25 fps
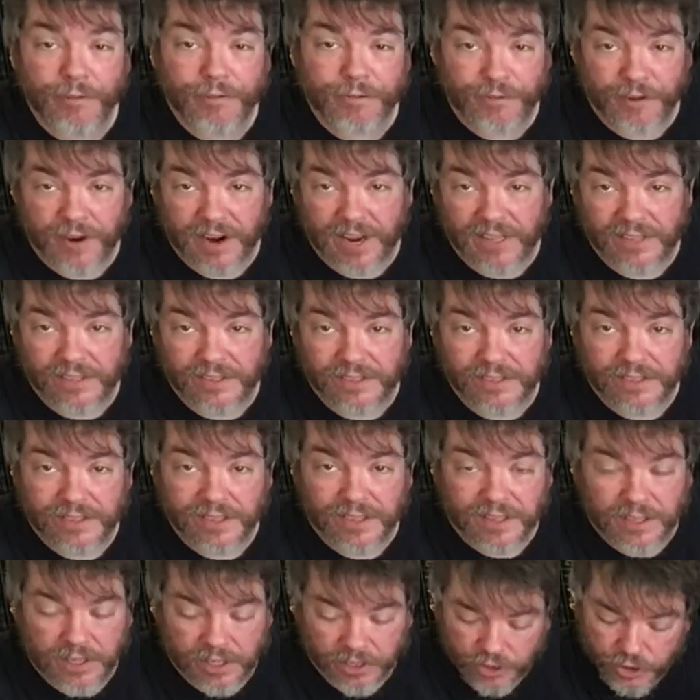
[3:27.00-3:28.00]
friends
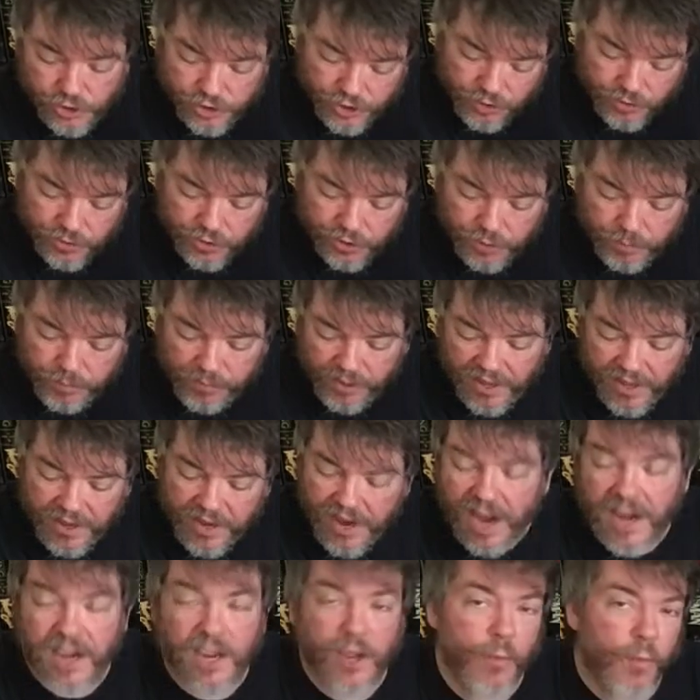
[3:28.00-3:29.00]
can choose to play
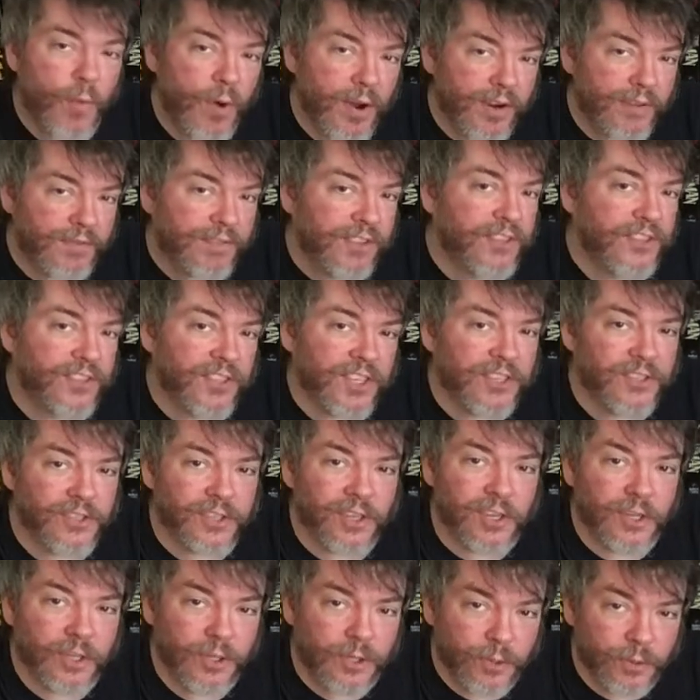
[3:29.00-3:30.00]
any one of the 6
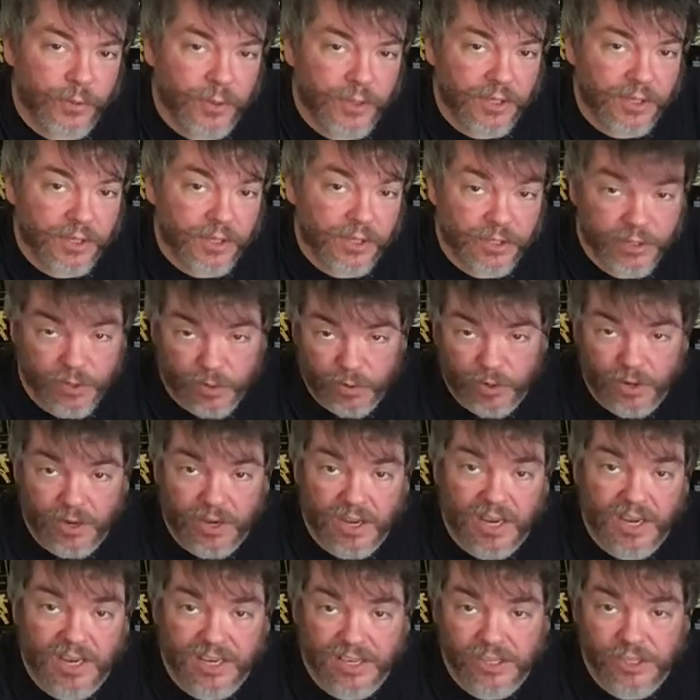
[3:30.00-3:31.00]
included
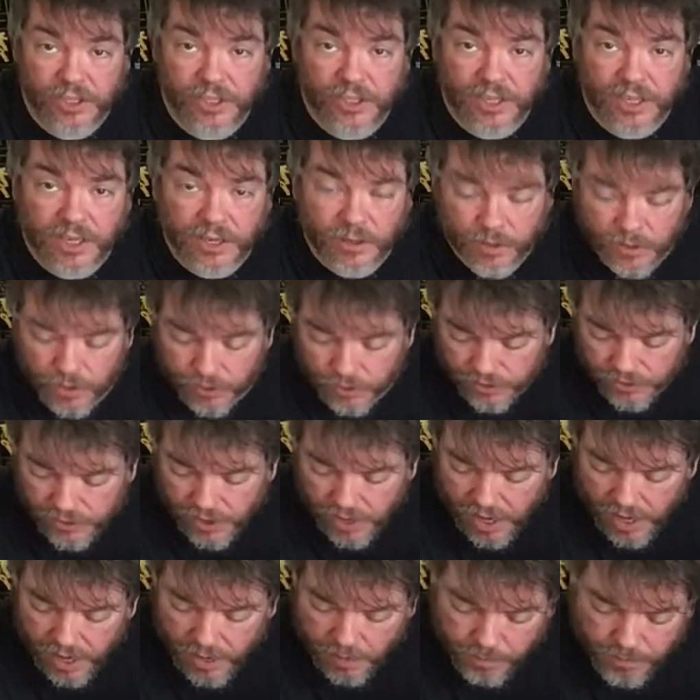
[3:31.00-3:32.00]
Konoha Ninja heroes,
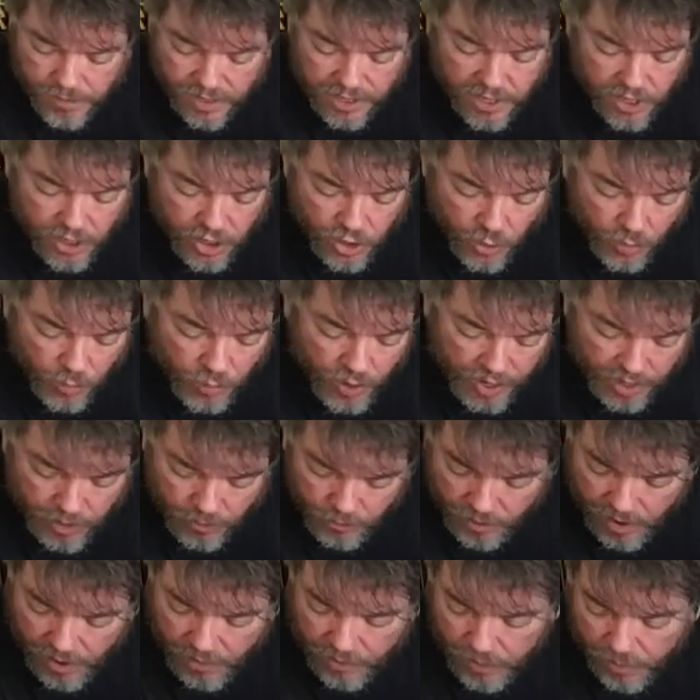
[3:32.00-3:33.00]
making your way
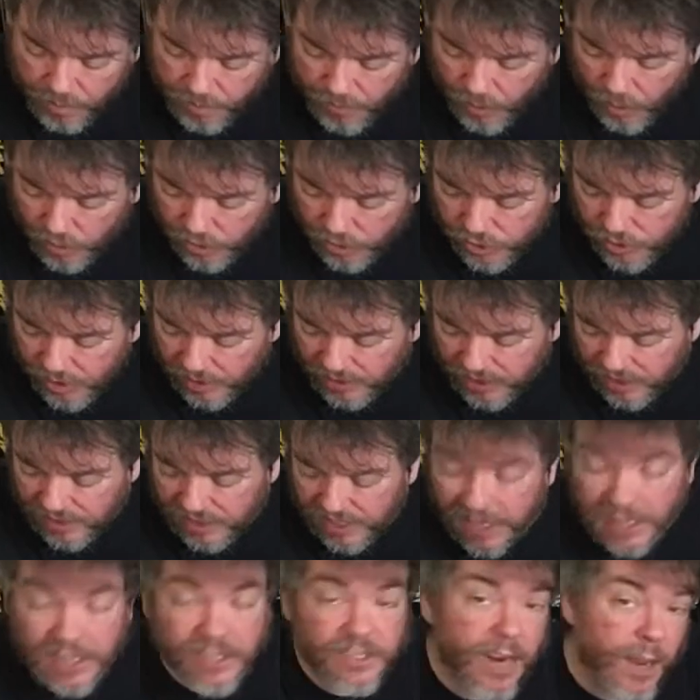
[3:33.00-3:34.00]
around the board trying to
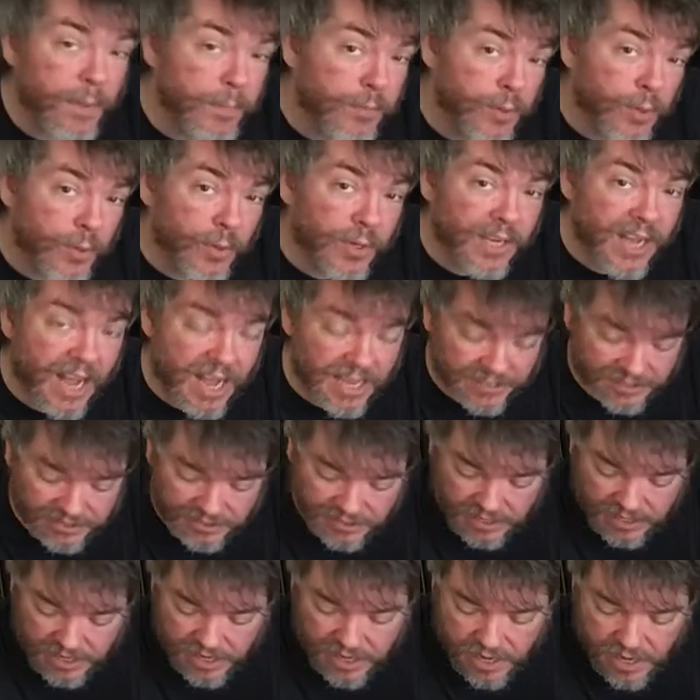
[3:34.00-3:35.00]
catch up to
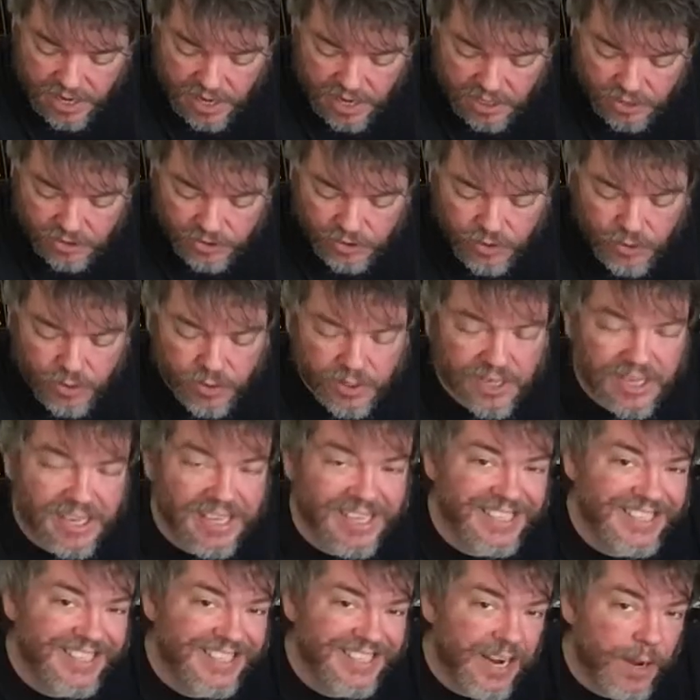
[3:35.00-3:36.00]
Akatsuki so you can
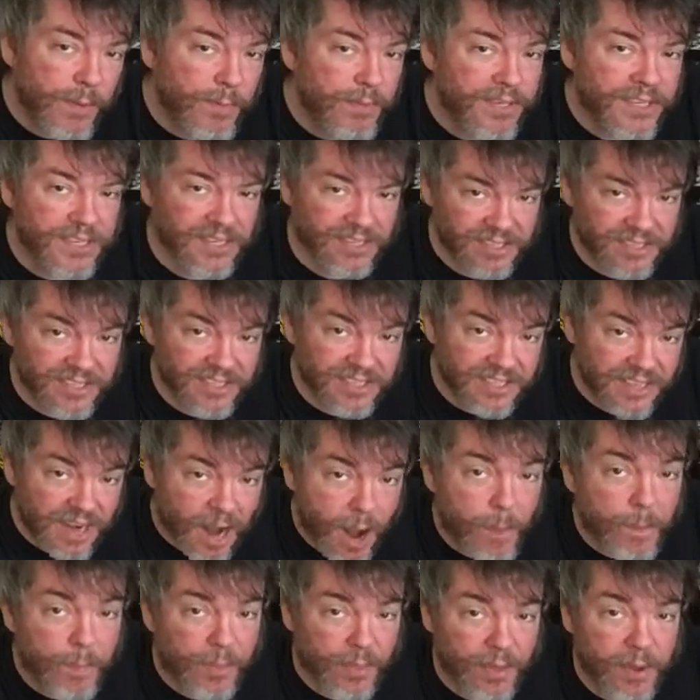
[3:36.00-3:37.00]
attempt to
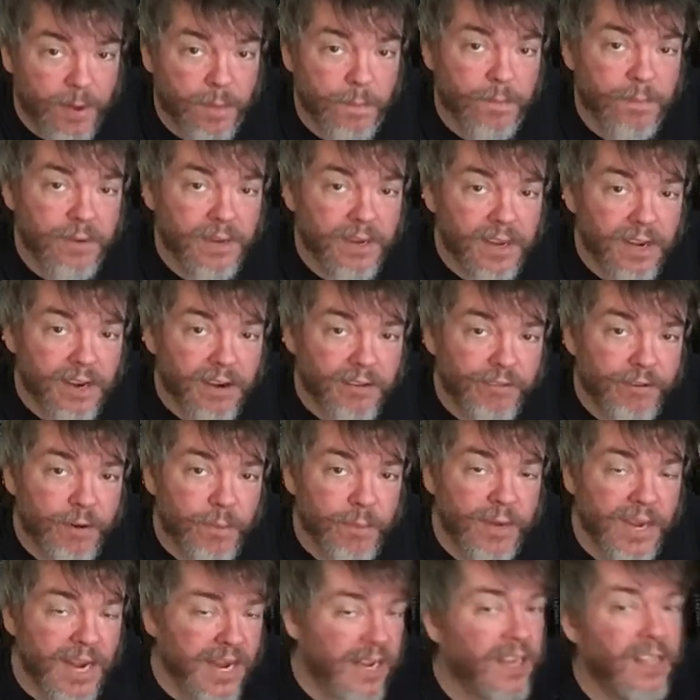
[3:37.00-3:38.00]
stop them
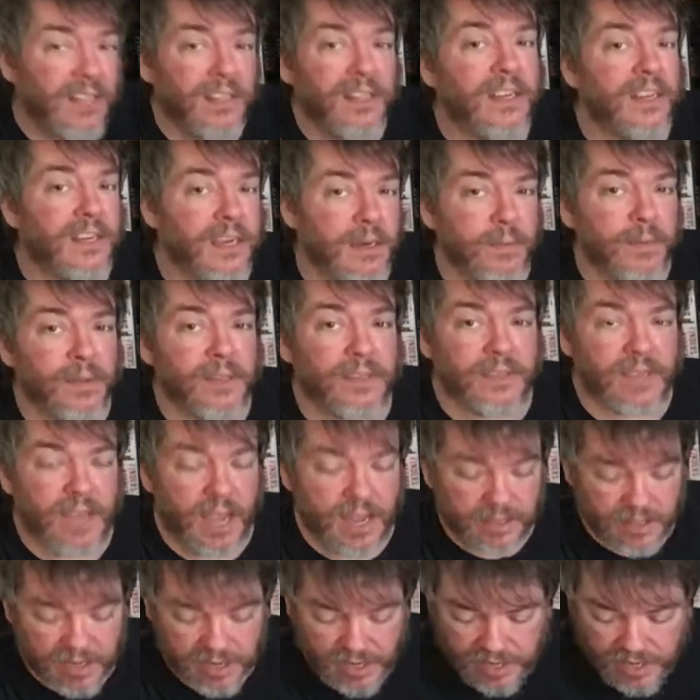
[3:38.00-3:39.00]
from gaining the demons
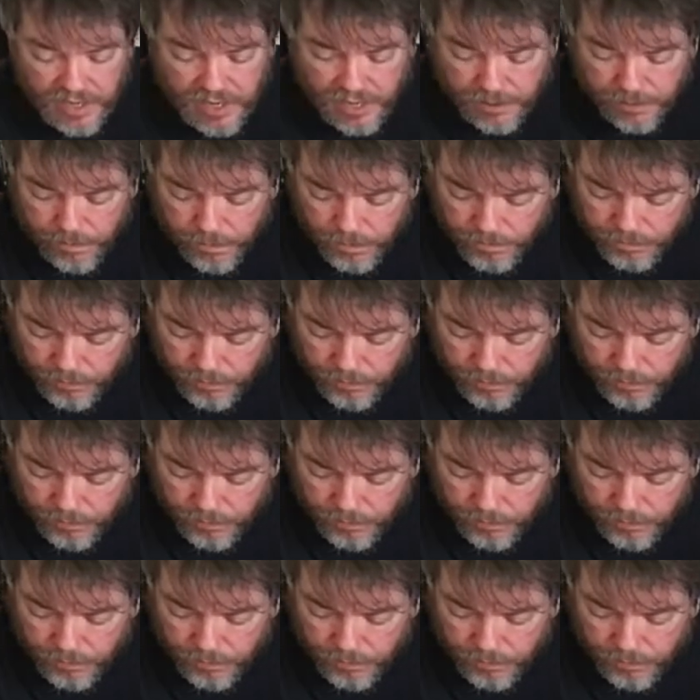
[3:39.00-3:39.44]
that they need.